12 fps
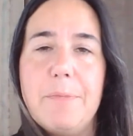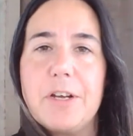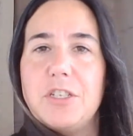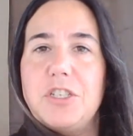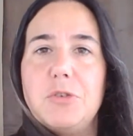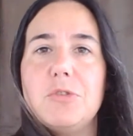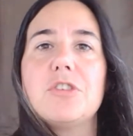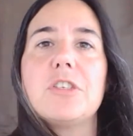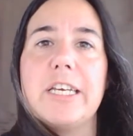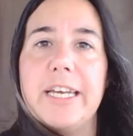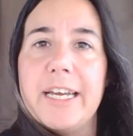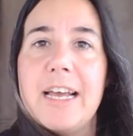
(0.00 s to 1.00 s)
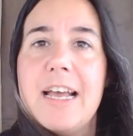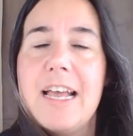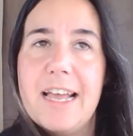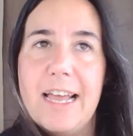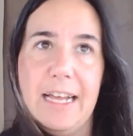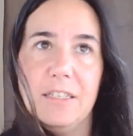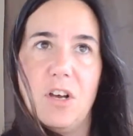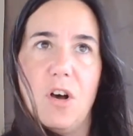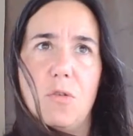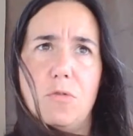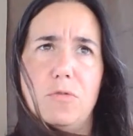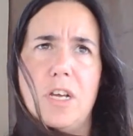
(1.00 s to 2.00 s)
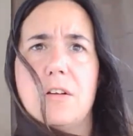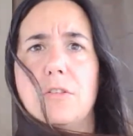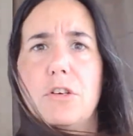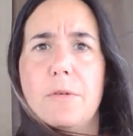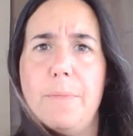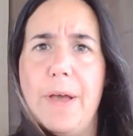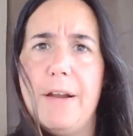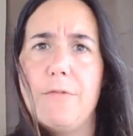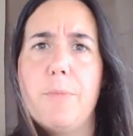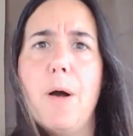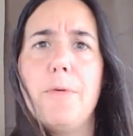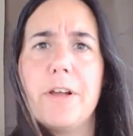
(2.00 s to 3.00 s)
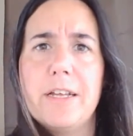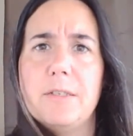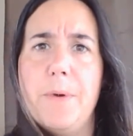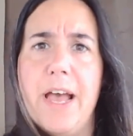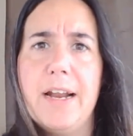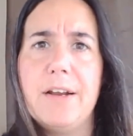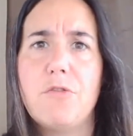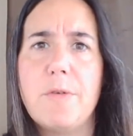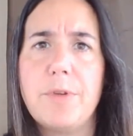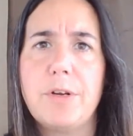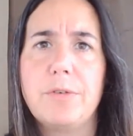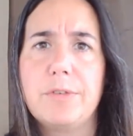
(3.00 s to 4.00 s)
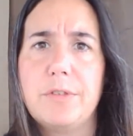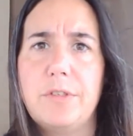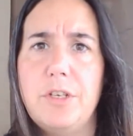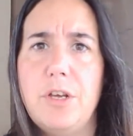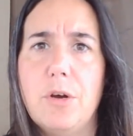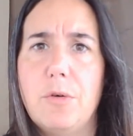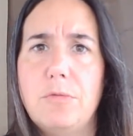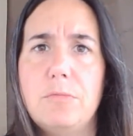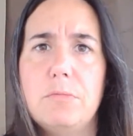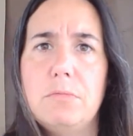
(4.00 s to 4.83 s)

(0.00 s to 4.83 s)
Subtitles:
Because usually it's, oh, Donald Trump bad, Republicans bad, criminals, you know,